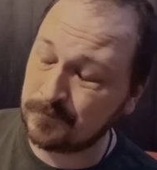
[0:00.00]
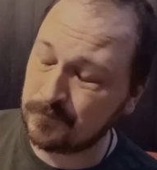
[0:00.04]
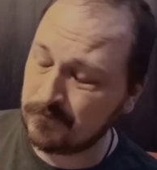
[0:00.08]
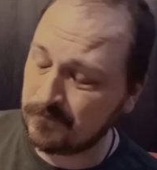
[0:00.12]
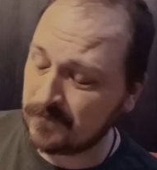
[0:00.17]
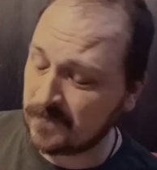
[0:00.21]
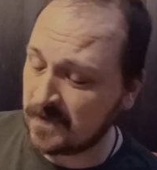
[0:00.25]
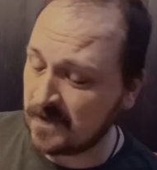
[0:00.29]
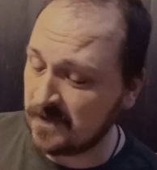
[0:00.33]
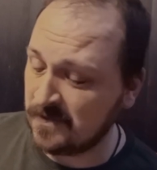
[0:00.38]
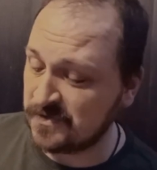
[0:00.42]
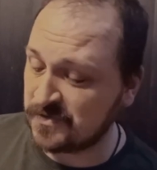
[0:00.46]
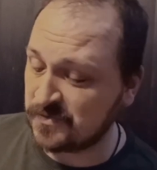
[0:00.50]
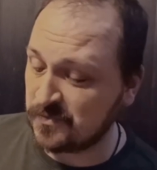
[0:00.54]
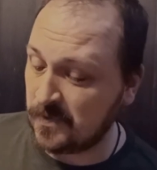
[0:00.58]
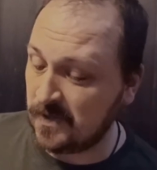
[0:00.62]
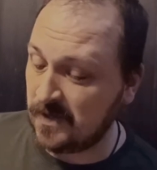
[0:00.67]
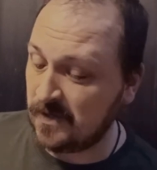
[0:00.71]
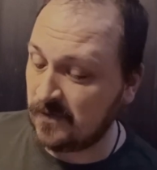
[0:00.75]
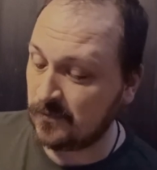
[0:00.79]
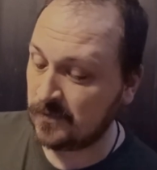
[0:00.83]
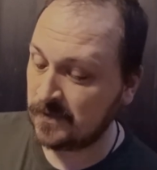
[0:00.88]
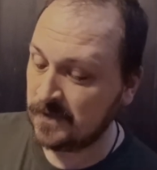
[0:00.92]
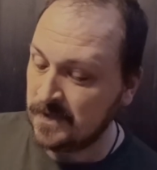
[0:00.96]
as
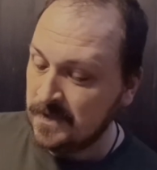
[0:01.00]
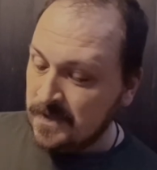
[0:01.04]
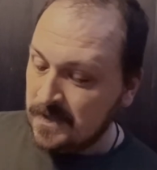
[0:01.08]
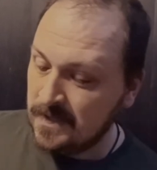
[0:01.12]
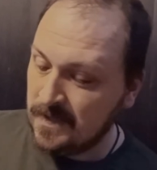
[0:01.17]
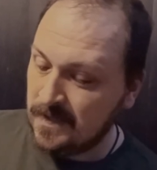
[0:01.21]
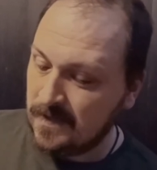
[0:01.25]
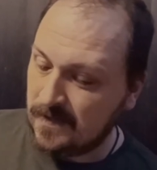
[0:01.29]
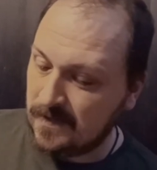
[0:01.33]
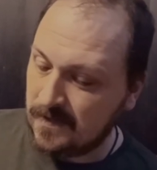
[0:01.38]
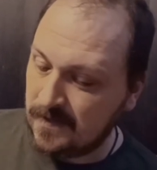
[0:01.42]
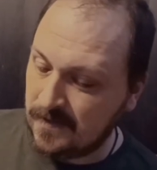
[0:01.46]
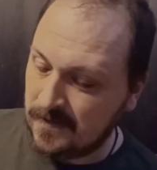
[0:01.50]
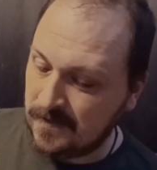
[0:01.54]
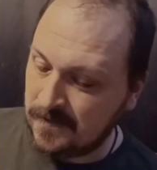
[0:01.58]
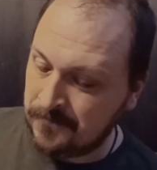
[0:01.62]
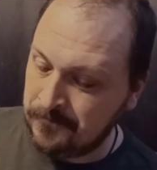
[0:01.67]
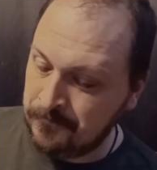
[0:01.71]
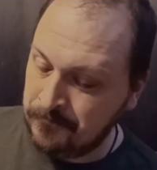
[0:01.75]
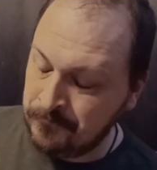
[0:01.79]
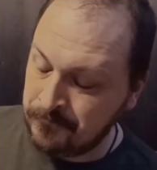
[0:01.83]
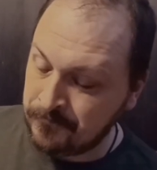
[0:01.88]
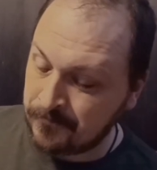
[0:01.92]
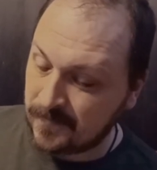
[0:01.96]
well. And
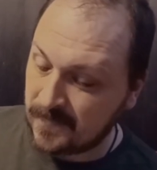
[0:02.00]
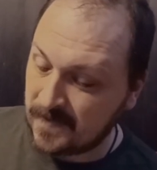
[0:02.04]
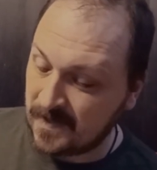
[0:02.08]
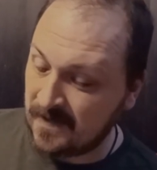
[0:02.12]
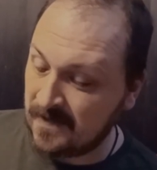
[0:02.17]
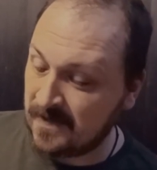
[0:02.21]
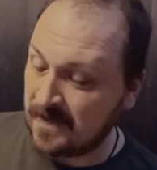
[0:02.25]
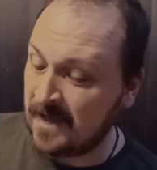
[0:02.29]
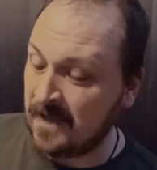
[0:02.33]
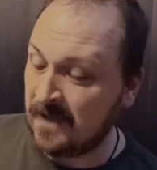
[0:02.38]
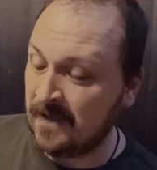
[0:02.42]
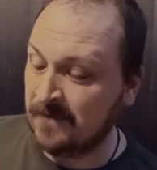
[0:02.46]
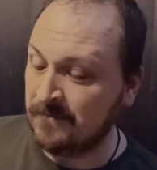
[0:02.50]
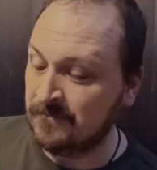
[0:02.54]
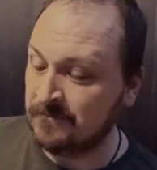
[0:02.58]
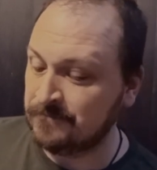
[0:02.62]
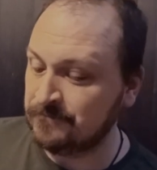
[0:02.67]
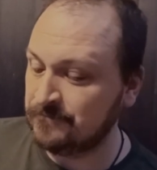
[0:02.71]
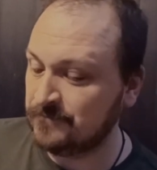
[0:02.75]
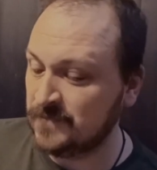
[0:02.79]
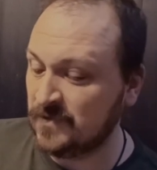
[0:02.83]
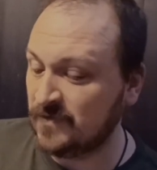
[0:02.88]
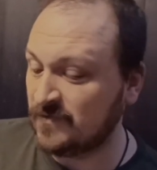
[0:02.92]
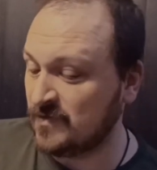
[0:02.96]
again,
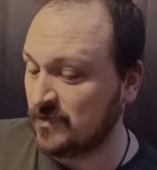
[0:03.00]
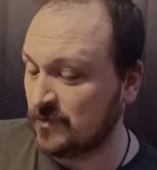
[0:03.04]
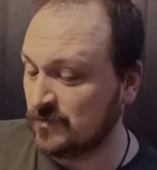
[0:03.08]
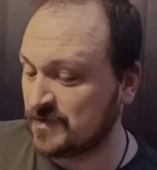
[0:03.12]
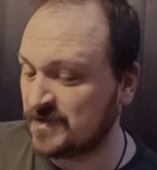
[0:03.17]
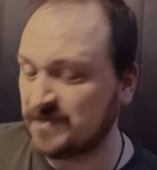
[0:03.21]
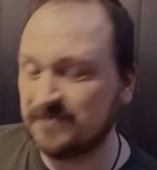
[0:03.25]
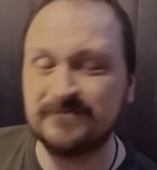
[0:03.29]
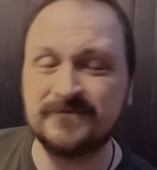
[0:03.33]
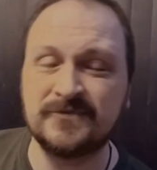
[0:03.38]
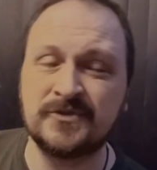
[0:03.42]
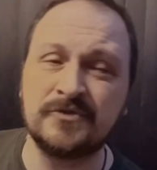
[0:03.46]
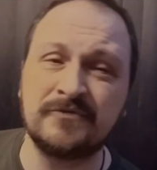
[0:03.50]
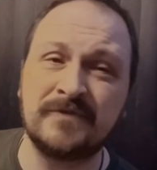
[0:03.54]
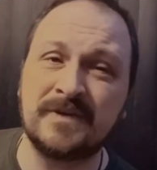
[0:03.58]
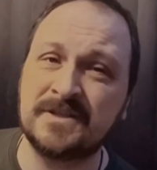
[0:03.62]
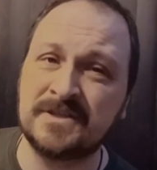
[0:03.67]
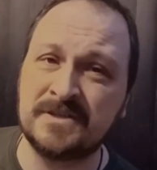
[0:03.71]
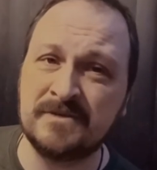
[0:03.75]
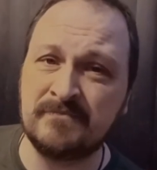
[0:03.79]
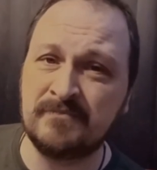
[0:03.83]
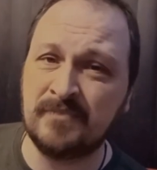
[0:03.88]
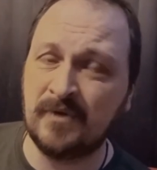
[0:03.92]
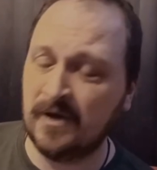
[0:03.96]
of course,
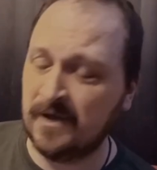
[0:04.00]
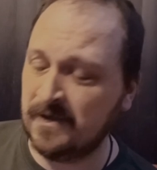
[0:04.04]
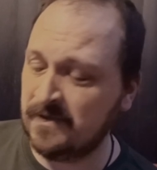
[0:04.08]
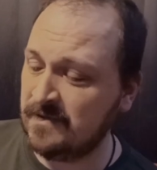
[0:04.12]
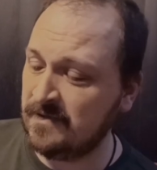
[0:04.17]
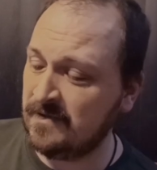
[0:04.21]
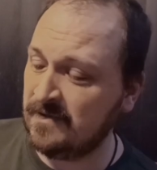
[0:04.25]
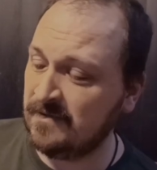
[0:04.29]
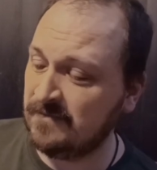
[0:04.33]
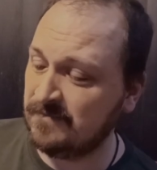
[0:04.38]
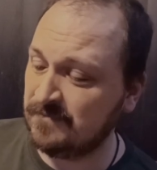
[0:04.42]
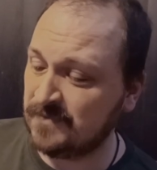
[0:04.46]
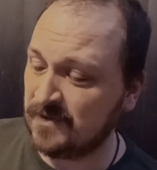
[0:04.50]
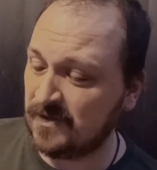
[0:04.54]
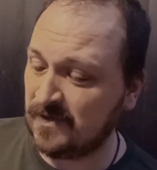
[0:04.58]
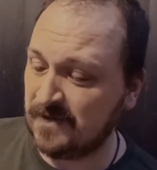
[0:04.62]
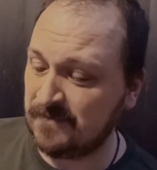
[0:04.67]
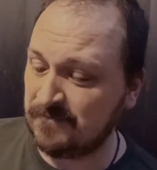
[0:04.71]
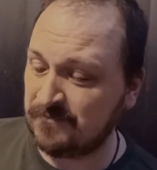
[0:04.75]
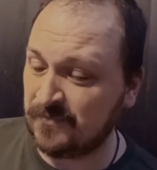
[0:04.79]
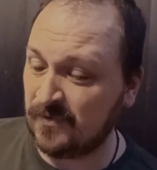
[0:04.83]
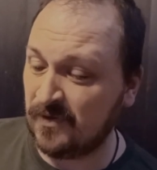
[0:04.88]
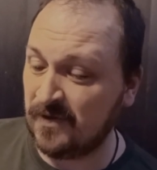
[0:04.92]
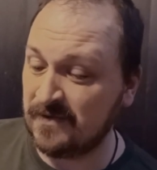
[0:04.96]
directed by the
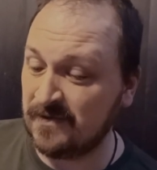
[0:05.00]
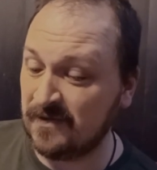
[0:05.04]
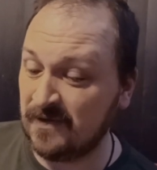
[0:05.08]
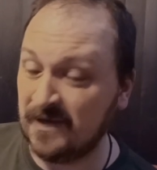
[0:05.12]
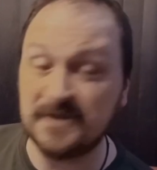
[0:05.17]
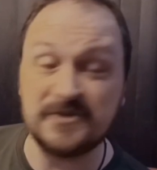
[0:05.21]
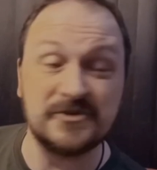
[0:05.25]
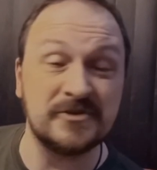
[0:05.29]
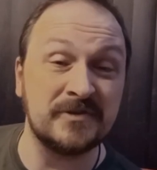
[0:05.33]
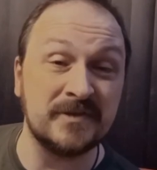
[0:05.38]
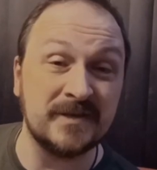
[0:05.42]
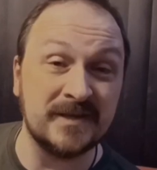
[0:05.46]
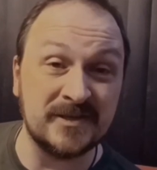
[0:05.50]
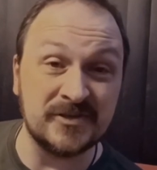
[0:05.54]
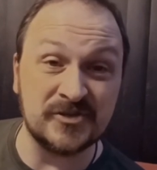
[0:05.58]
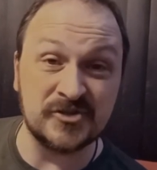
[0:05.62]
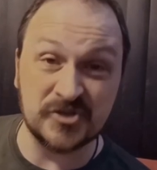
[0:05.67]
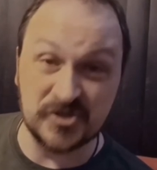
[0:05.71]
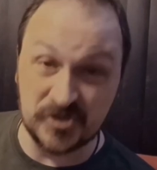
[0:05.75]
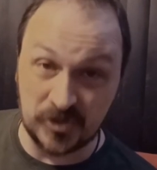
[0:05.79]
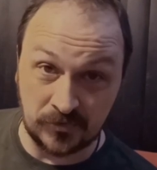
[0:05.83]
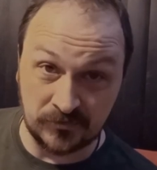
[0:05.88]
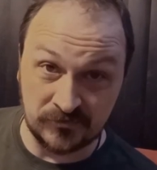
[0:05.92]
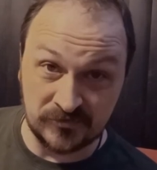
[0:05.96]
legend that is
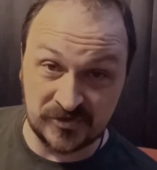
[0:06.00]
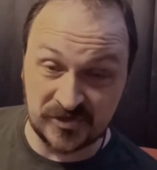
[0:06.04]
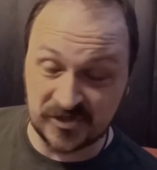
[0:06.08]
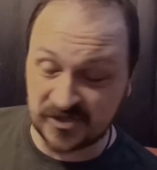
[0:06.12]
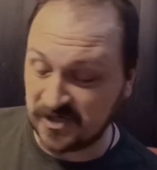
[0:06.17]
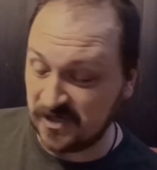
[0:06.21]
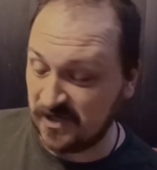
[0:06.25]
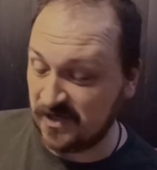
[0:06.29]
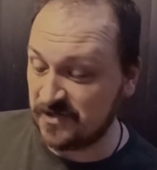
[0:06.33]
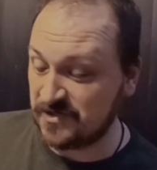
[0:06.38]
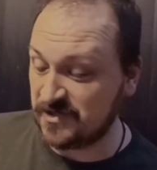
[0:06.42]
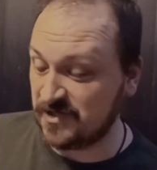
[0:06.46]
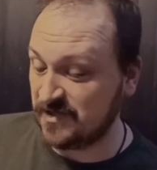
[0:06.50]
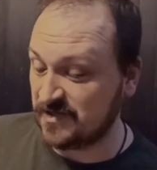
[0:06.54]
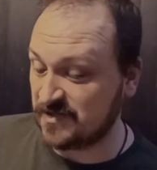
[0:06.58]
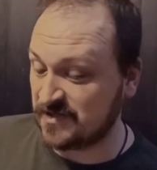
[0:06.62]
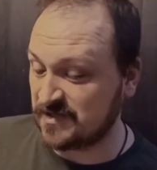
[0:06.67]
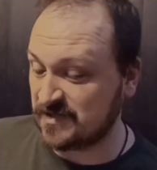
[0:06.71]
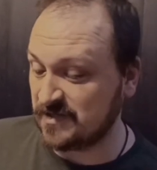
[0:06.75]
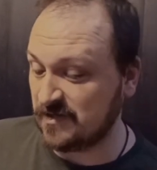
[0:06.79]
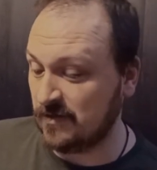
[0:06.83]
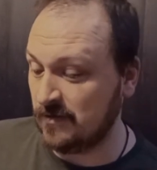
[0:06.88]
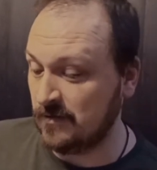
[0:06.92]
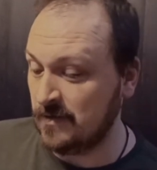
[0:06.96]
John Sturges.
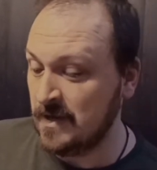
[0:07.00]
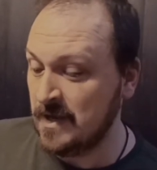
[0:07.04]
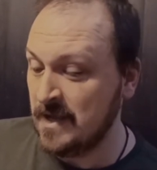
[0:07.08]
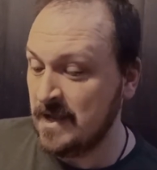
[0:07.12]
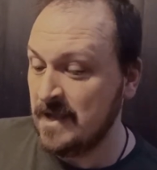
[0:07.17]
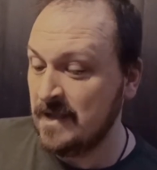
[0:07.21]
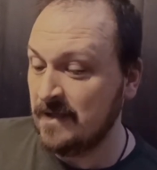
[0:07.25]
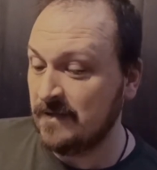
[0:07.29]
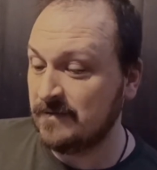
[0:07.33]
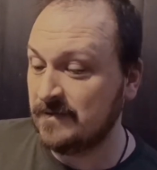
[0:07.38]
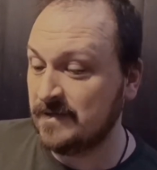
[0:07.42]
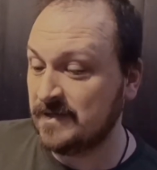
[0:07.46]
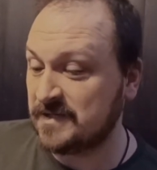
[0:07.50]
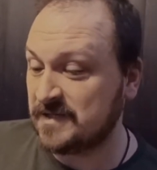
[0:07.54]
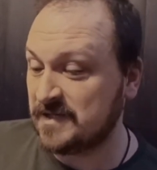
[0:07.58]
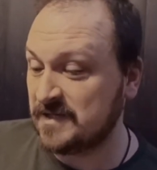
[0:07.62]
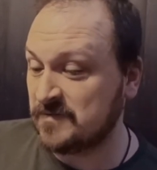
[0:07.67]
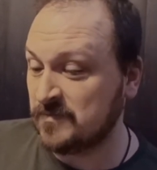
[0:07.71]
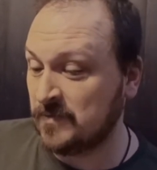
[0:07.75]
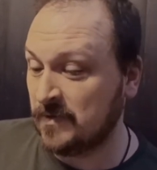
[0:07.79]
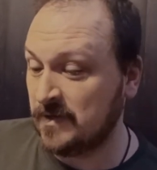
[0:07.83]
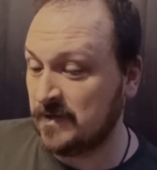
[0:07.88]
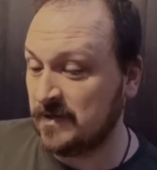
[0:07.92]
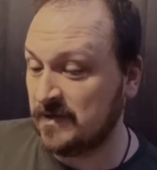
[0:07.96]
So this is
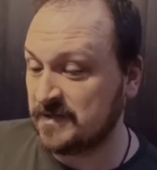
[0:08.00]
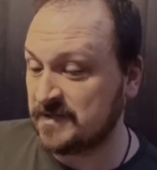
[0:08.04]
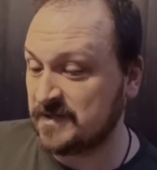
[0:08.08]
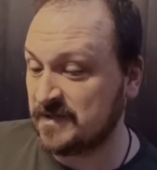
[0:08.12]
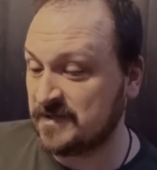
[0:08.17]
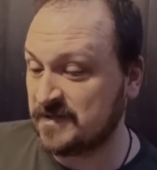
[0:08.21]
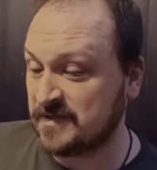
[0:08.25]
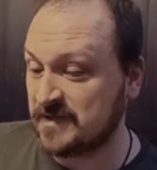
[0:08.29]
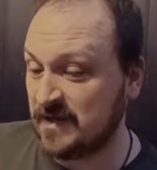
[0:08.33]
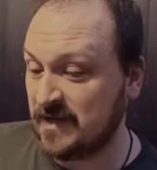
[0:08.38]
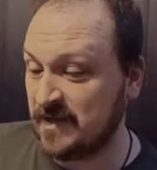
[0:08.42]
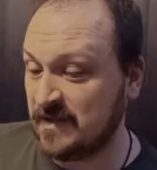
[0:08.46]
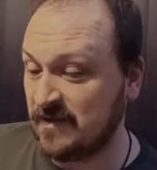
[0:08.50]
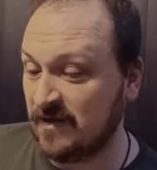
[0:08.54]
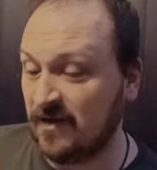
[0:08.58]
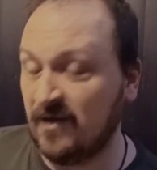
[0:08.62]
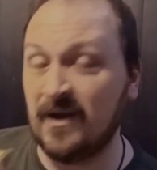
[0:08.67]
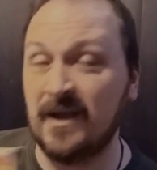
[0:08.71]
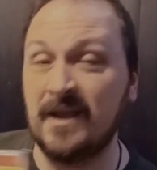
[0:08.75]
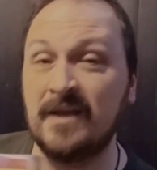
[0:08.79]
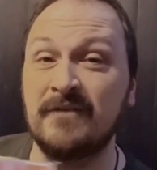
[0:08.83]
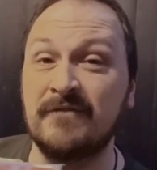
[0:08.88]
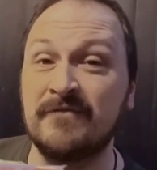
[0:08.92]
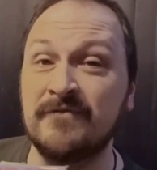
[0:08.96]
one, as I say, that I
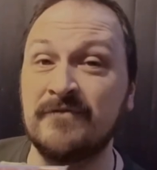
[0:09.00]
have not